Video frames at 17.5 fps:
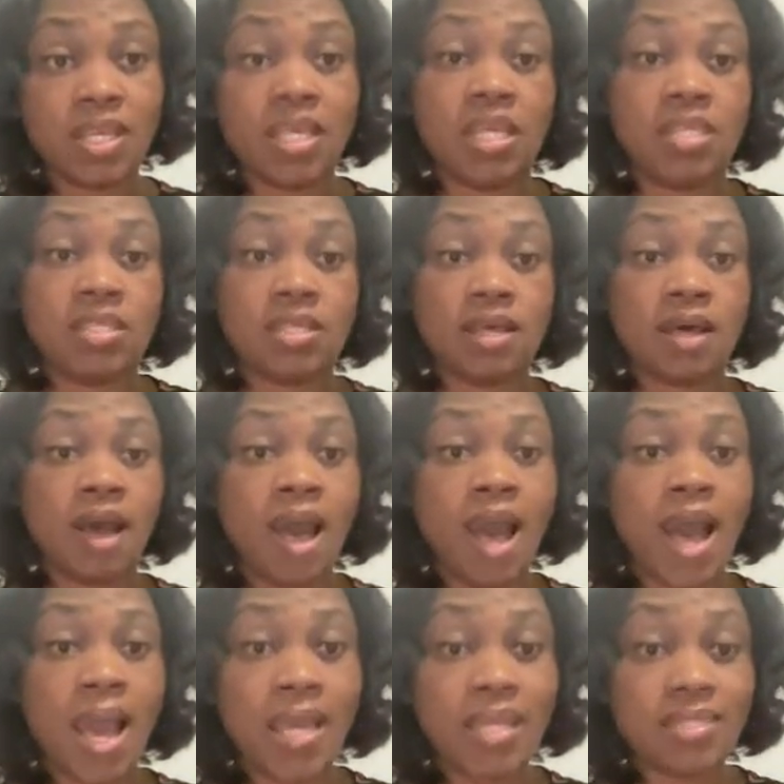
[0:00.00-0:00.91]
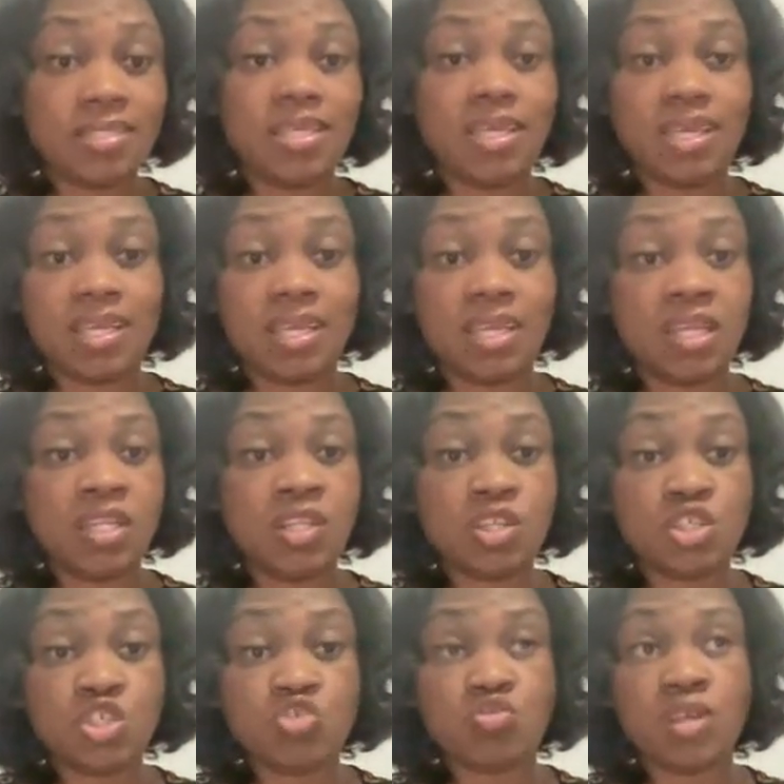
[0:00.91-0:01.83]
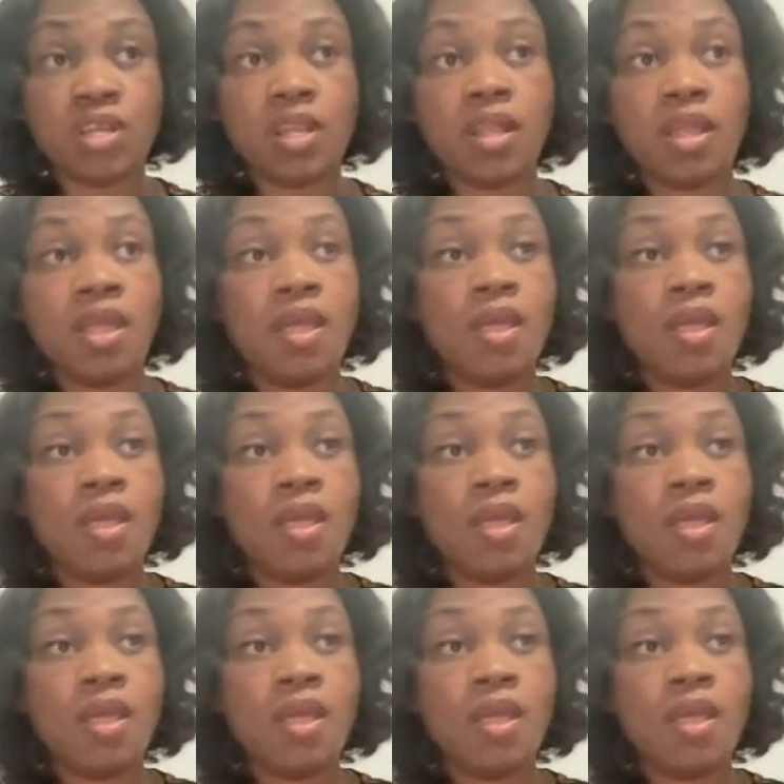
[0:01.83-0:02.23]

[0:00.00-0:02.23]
is a hot ticket industry,